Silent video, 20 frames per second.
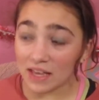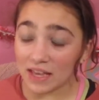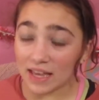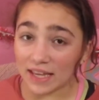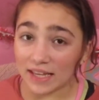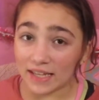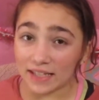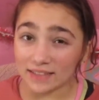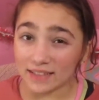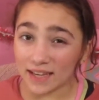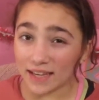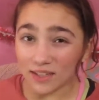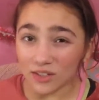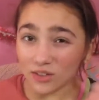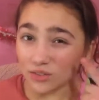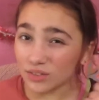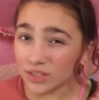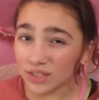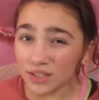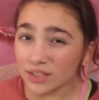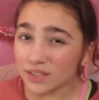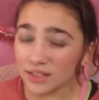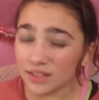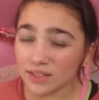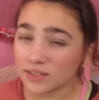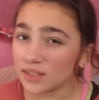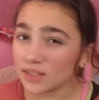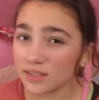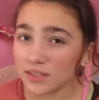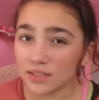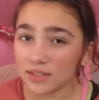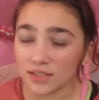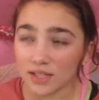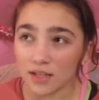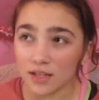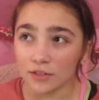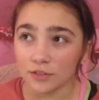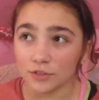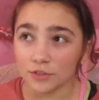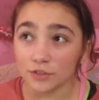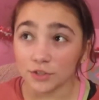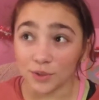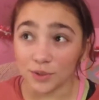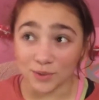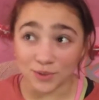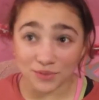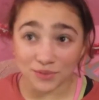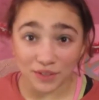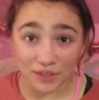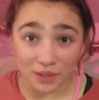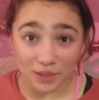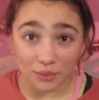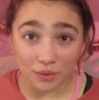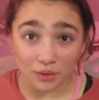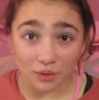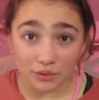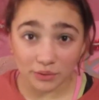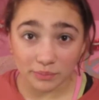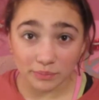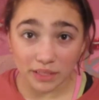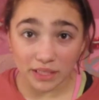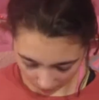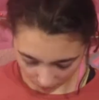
and I don't really think that this color goes very well with me.